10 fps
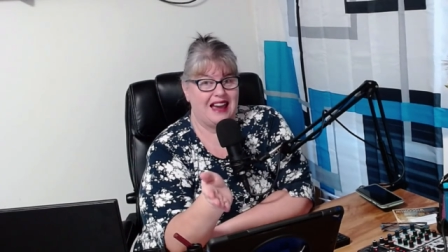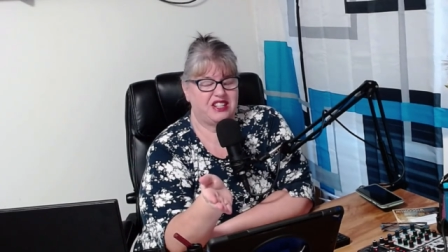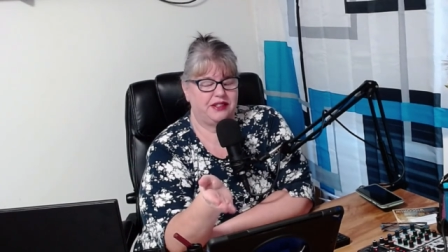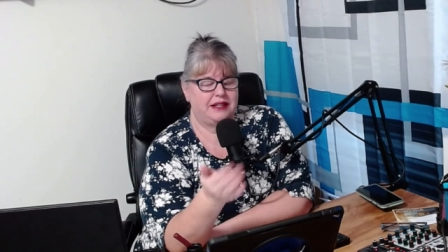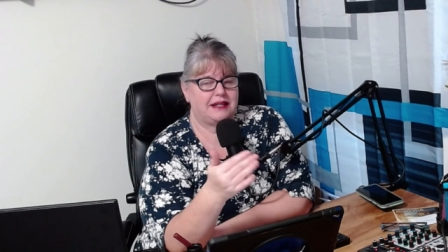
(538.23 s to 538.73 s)

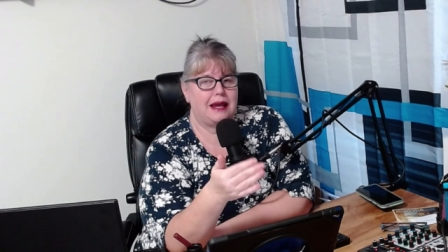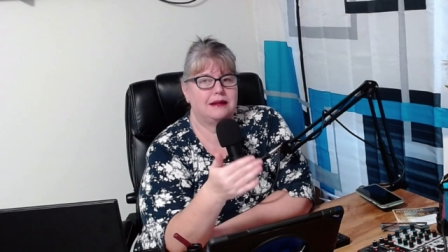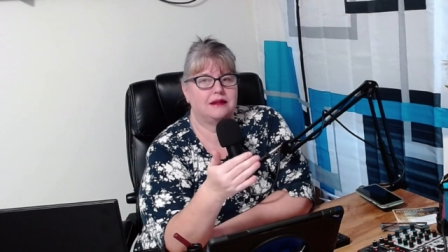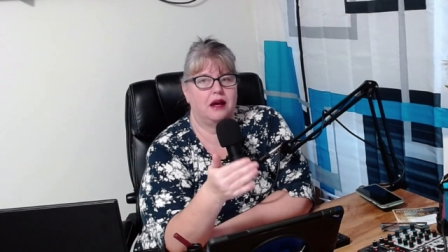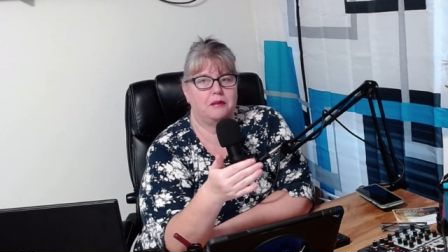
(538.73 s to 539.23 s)
Actually,
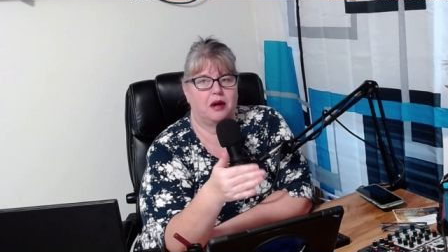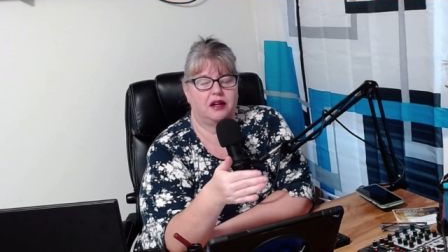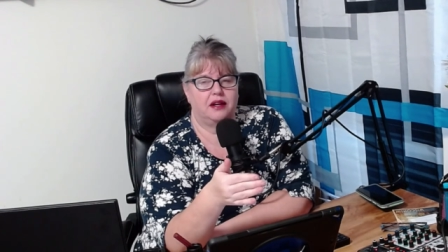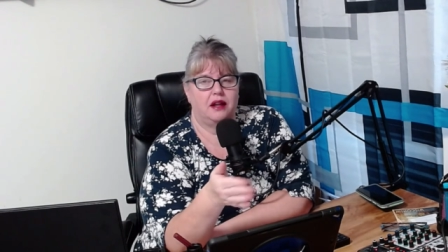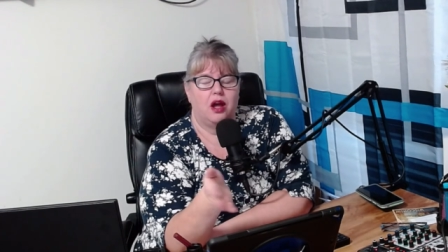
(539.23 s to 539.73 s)
days on
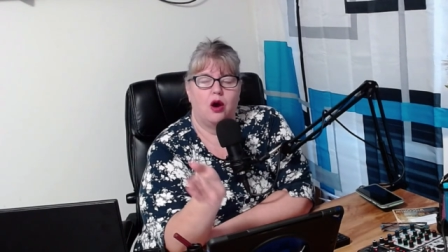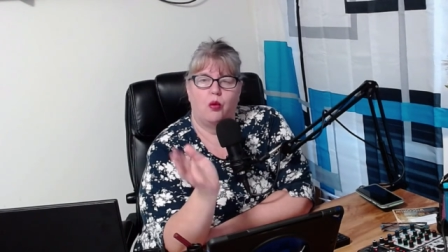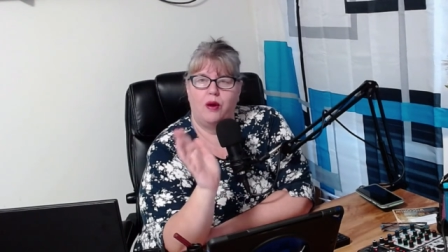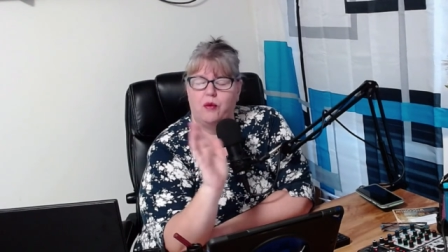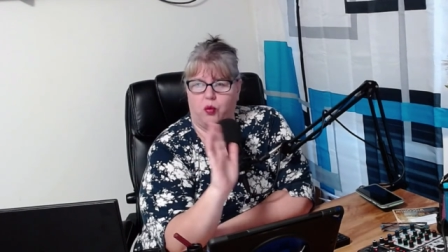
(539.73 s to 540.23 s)
market,
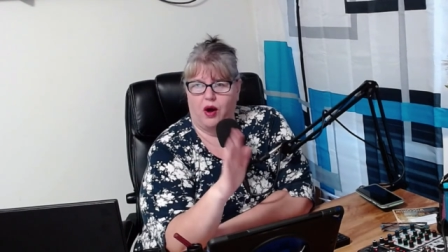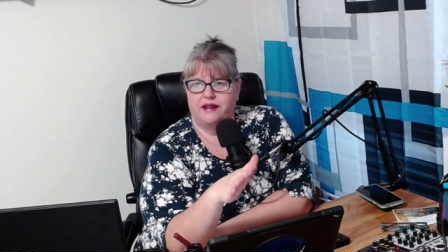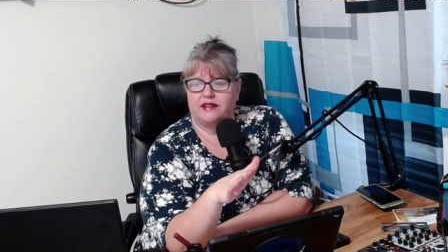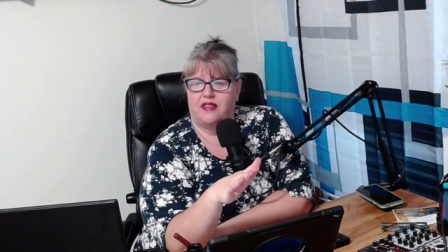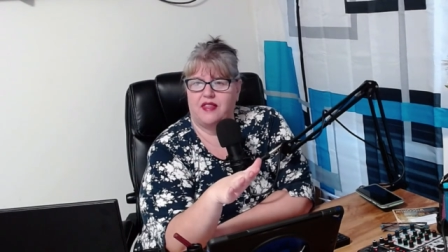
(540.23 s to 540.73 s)
we want
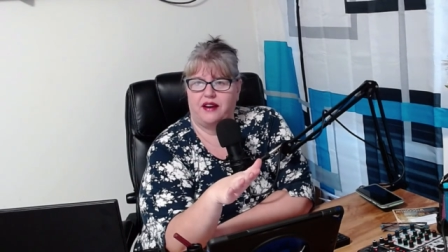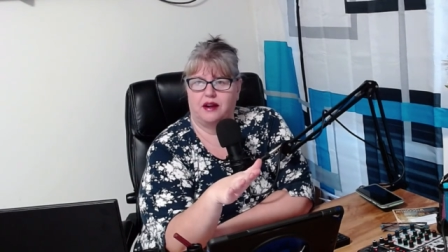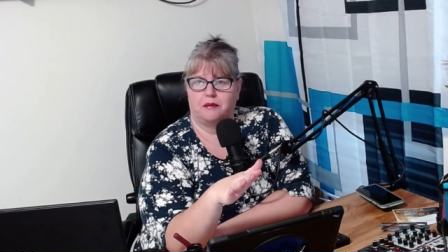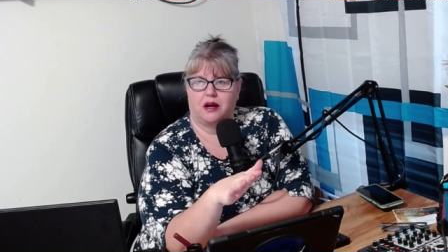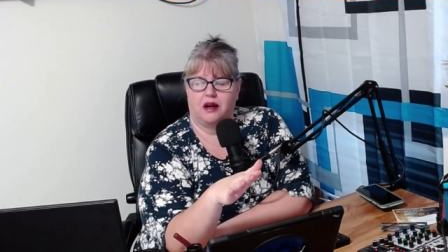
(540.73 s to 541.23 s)
to see that
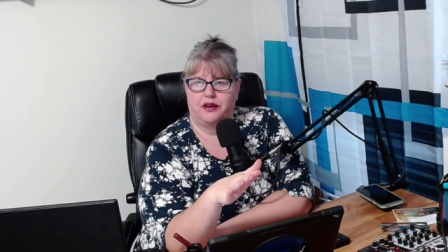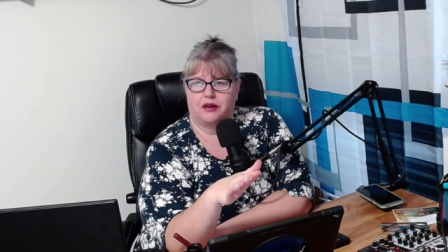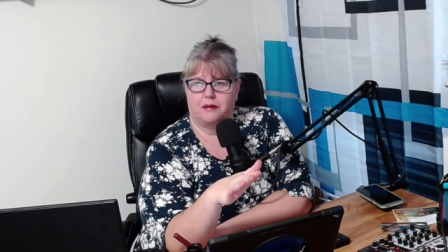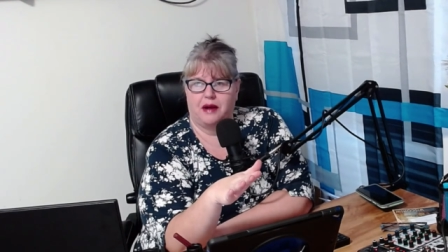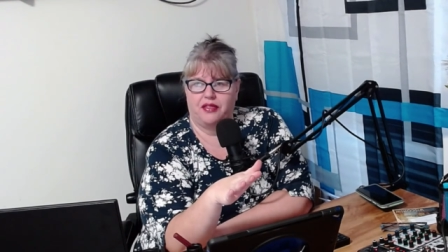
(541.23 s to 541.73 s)
number
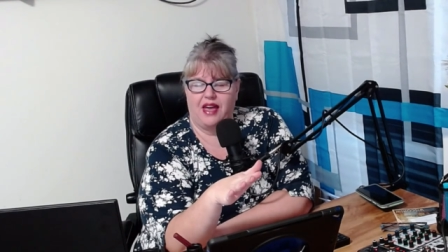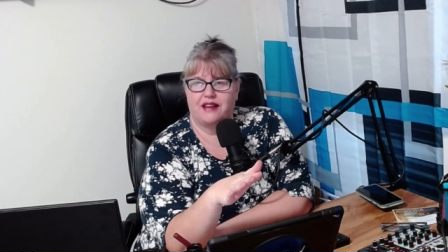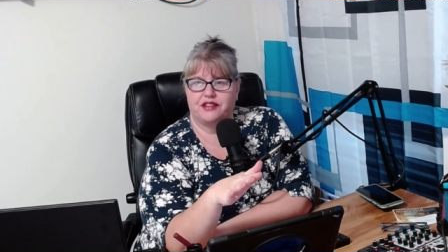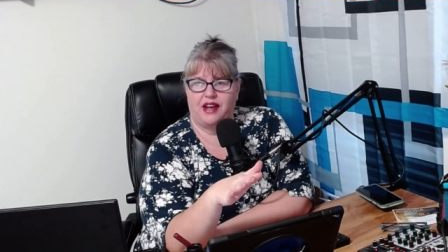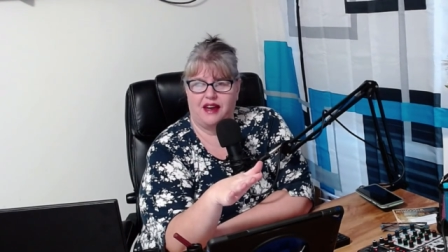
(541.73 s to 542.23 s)
under a month
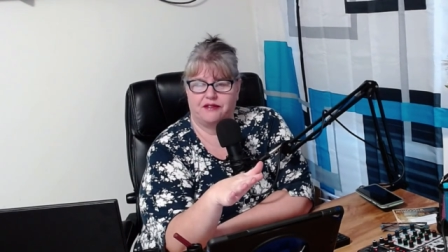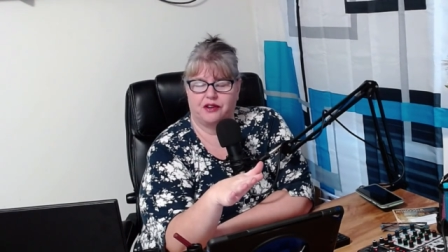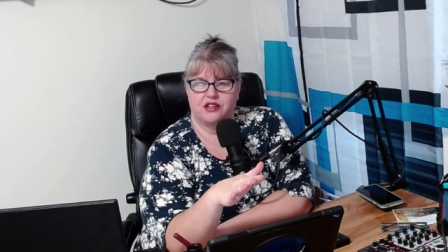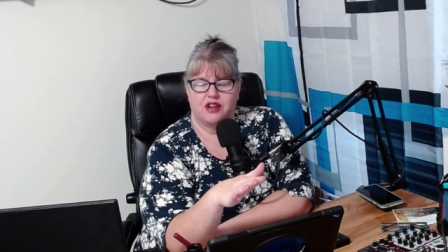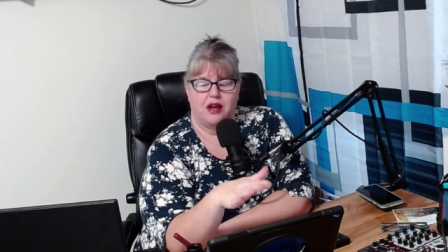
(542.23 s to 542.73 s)
as an
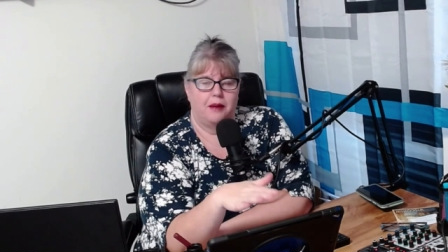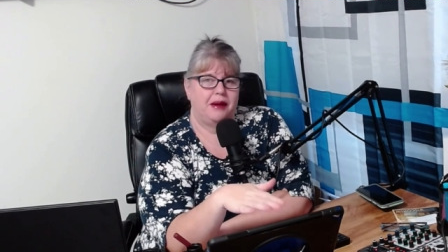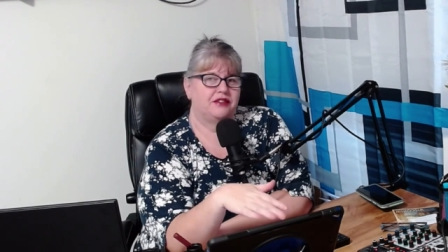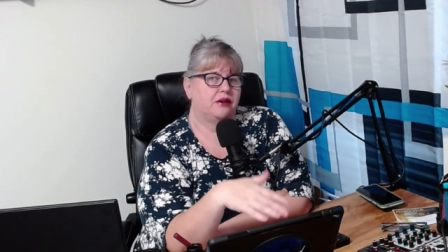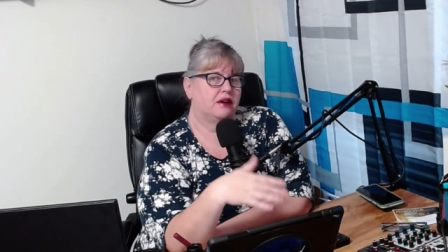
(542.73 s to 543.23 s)
average
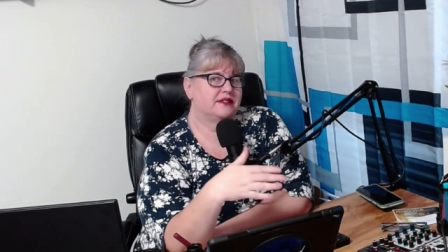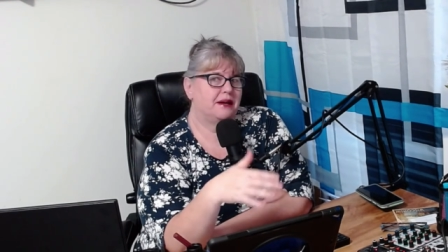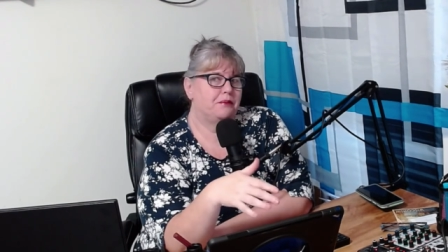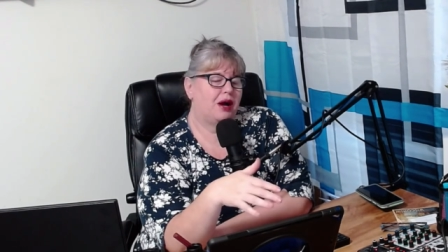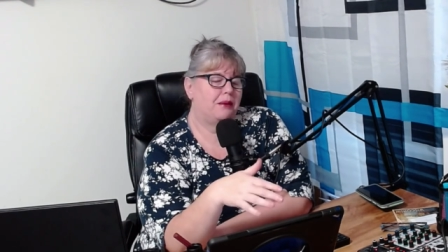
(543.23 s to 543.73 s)
because there are some